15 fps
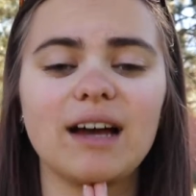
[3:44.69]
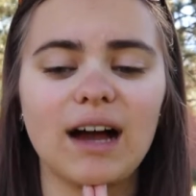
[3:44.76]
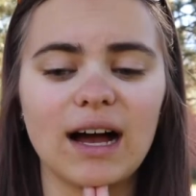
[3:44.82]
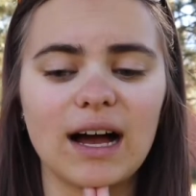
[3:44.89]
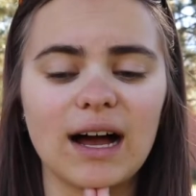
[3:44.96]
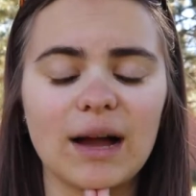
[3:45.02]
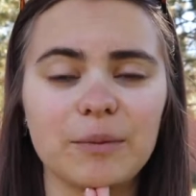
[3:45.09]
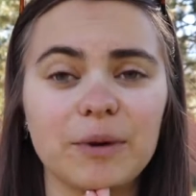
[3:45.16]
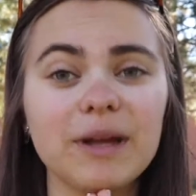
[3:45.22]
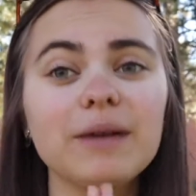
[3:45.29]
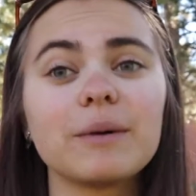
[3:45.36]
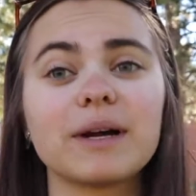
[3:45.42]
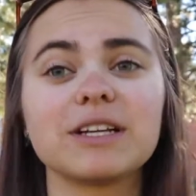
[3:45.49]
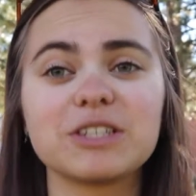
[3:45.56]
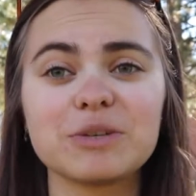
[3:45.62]
I really
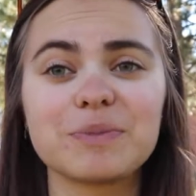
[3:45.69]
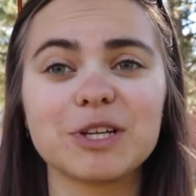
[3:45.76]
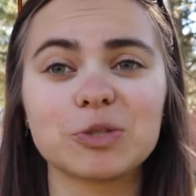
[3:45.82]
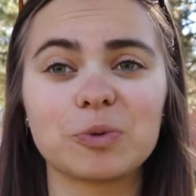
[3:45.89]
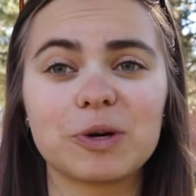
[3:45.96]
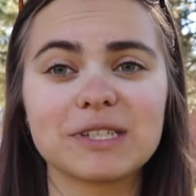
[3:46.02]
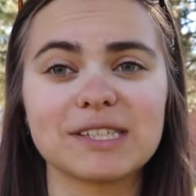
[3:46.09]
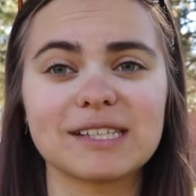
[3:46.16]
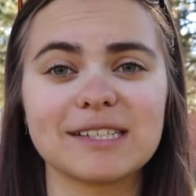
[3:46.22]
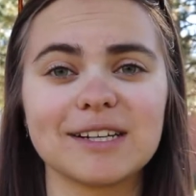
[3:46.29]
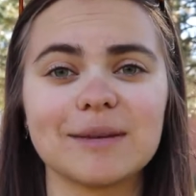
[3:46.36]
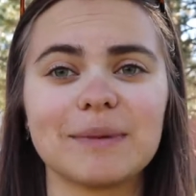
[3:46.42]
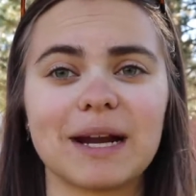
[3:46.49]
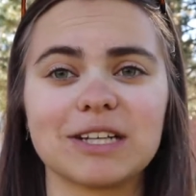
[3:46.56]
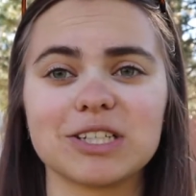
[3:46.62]
want to do Pitch Wars this
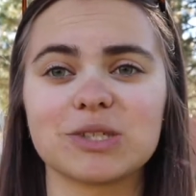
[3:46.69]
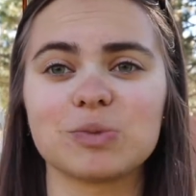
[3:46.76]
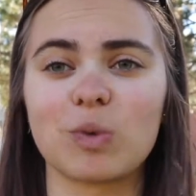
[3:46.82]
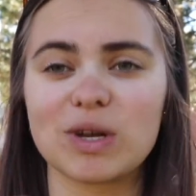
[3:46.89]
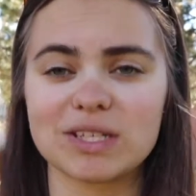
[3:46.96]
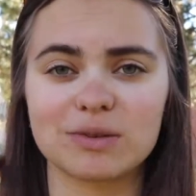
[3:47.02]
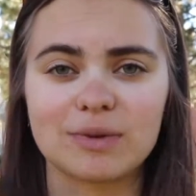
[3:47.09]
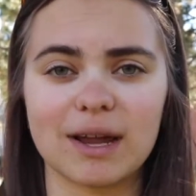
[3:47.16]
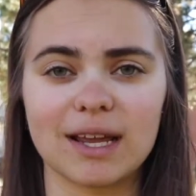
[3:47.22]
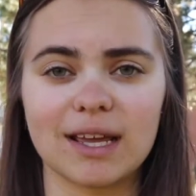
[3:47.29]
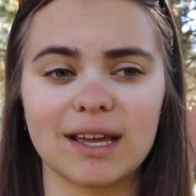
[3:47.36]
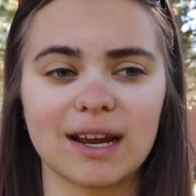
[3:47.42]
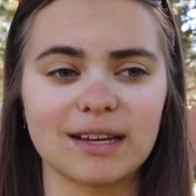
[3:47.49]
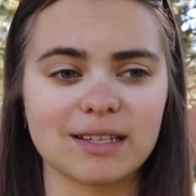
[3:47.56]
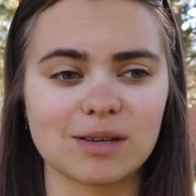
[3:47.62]
year, but I just wasn't ready,
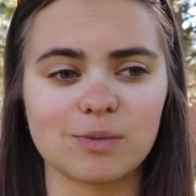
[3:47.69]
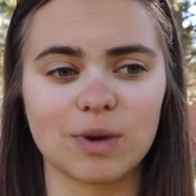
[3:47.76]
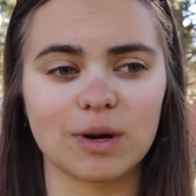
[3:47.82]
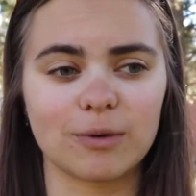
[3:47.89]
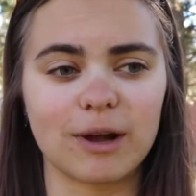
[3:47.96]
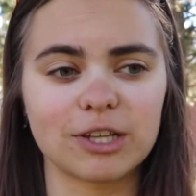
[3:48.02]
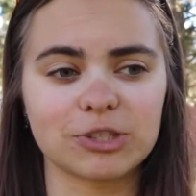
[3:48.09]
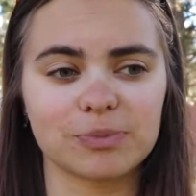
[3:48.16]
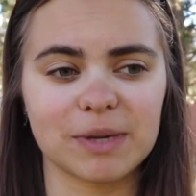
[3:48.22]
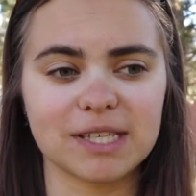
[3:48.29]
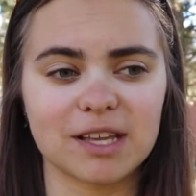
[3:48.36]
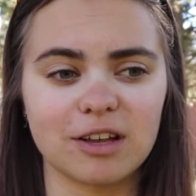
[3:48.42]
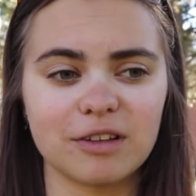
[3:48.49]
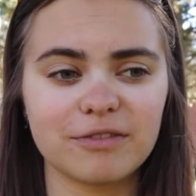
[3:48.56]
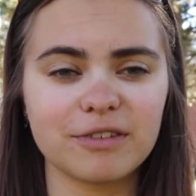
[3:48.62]
and I didn't want to rush
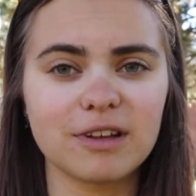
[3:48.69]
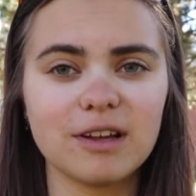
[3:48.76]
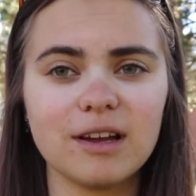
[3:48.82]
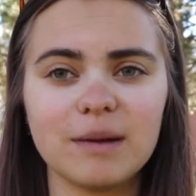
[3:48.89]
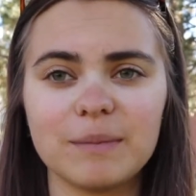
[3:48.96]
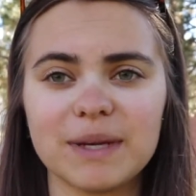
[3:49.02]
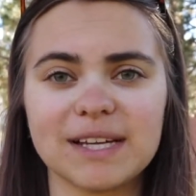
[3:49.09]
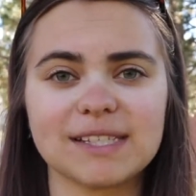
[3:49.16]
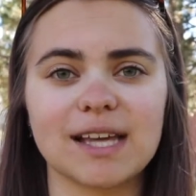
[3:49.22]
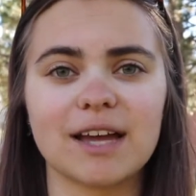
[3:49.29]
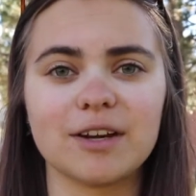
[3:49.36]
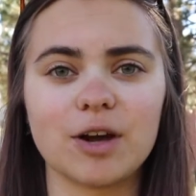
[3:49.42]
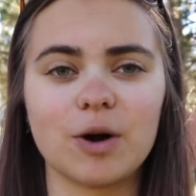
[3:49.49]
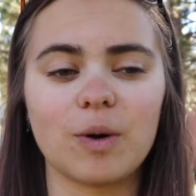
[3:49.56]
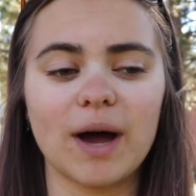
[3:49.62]
myself because I
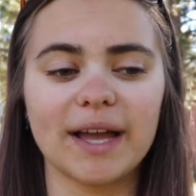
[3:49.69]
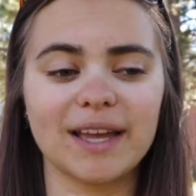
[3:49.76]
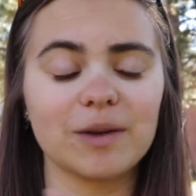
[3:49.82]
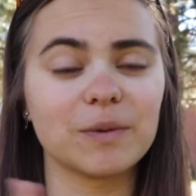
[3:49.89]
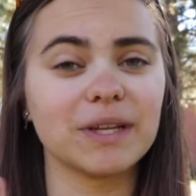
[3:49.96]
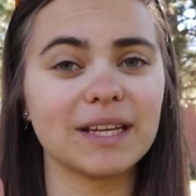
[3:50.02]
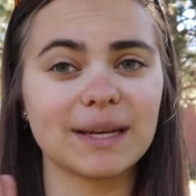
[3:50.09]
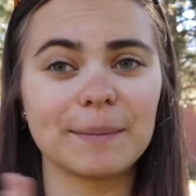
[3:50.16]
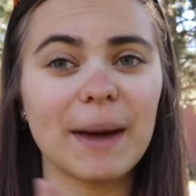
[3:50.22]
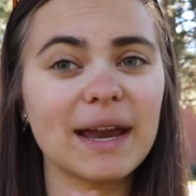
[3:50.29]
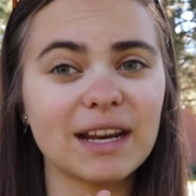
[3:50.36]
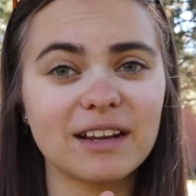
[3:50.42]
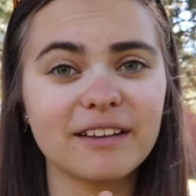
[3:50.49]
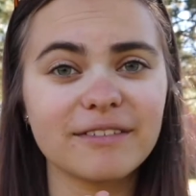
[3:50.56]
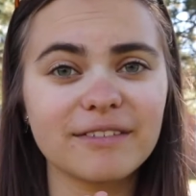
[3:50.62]
know I get really
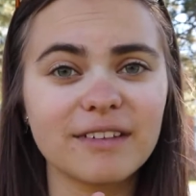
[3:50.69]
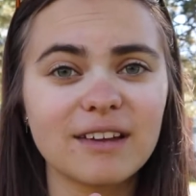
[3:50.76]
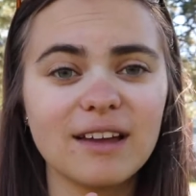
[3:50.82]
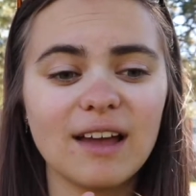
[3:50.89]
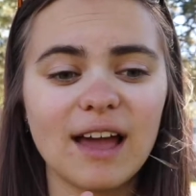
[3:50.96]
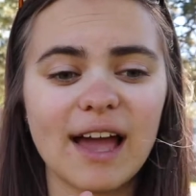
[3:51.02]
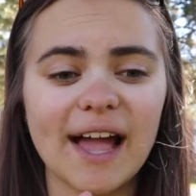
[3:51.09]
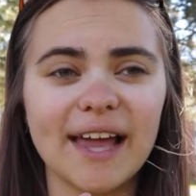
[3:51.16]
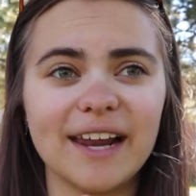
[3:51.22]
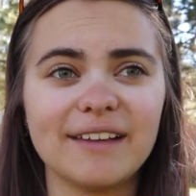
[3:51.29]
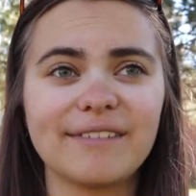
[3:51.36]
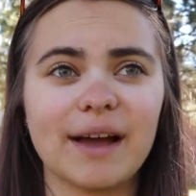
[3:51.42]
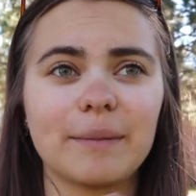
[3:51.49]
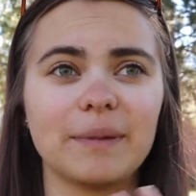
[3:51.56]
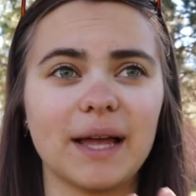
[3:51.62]
competitive, and
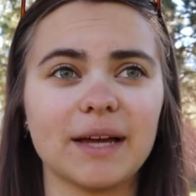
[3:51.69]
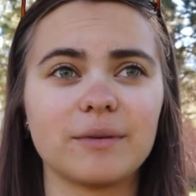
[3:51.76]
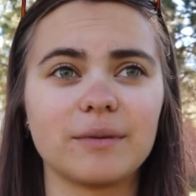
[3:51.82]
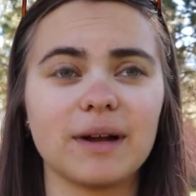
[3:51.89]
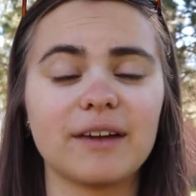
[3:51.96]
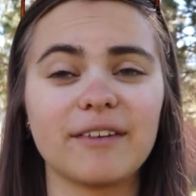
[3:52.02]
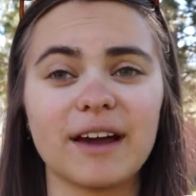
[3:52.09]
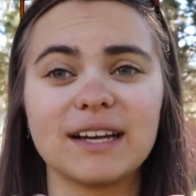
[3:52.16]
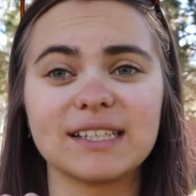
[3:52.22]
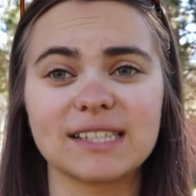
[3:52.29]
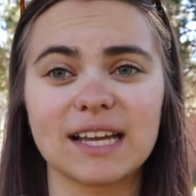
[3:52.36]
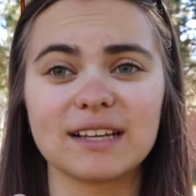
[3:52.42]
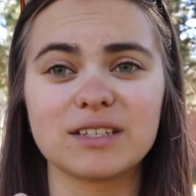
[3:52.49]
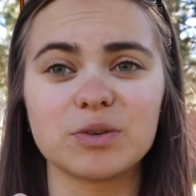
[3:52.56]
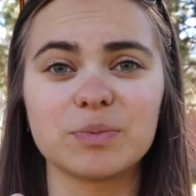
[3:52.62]
if I
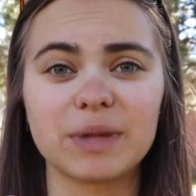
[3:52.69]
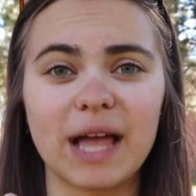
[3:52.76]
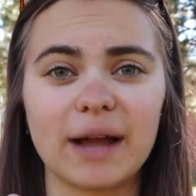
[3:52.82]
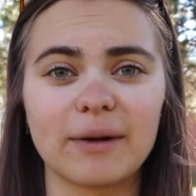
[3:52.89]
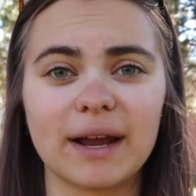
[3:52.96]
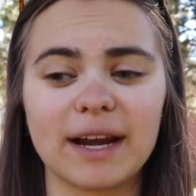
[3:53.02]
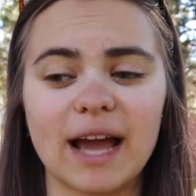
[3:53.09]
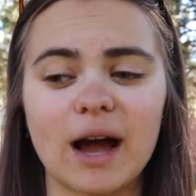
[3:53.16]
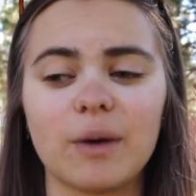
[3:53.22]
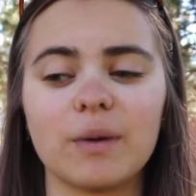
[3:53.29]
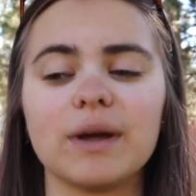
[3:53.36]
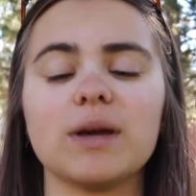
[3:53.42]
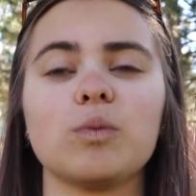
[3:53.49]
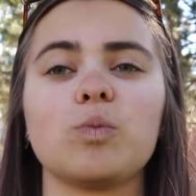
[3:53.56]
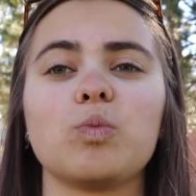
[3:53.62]
decided to apply right now,
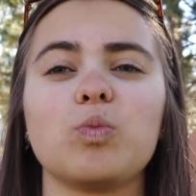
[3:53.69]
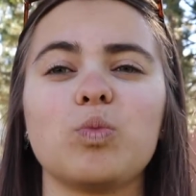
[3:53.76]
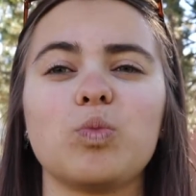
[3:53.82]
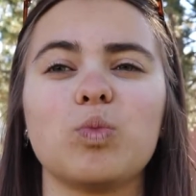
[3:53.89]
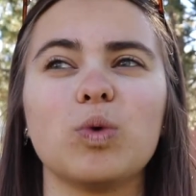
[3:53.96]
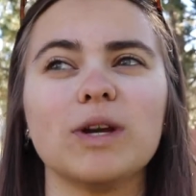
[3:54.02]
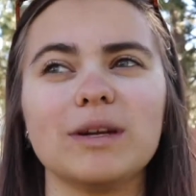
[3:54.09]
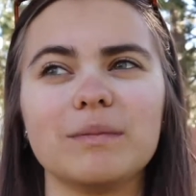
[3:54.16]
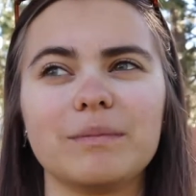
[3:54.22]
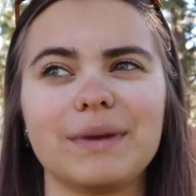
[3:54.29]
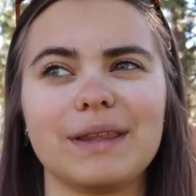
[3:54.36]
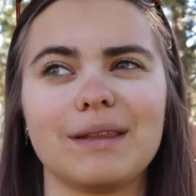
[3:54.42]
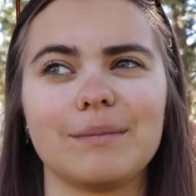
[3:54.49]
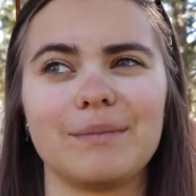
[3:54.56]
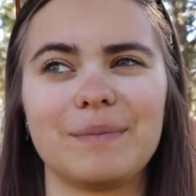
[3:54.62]
it wouldn't be
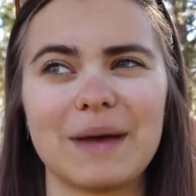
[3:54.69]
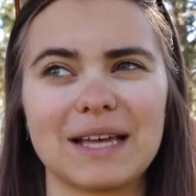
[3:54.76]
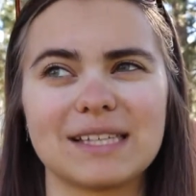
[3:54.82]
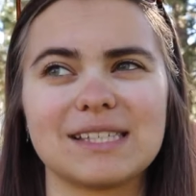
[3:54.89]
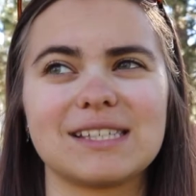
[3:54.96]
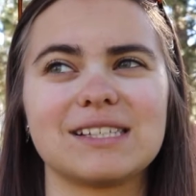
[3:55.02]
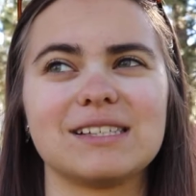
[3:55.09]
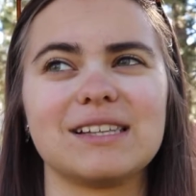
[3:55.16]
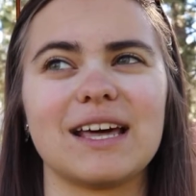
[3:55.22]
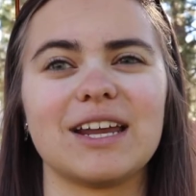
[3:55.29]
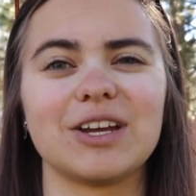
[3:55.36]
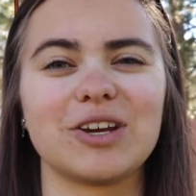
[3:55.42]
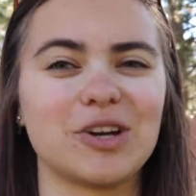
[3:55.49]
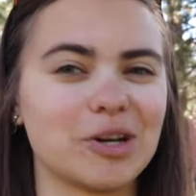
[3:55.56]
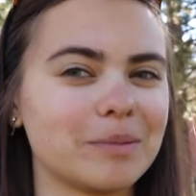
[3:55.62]
the best that
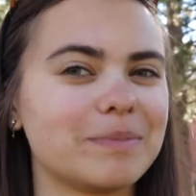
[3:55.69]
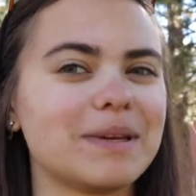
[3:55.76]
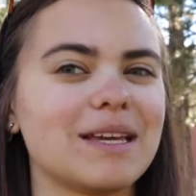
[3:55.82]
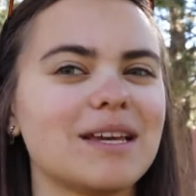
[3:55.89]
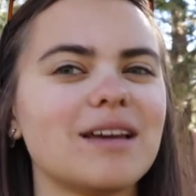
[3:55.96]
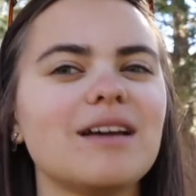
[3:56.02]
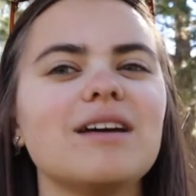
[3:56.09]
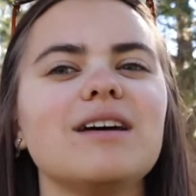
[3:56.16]
it could be.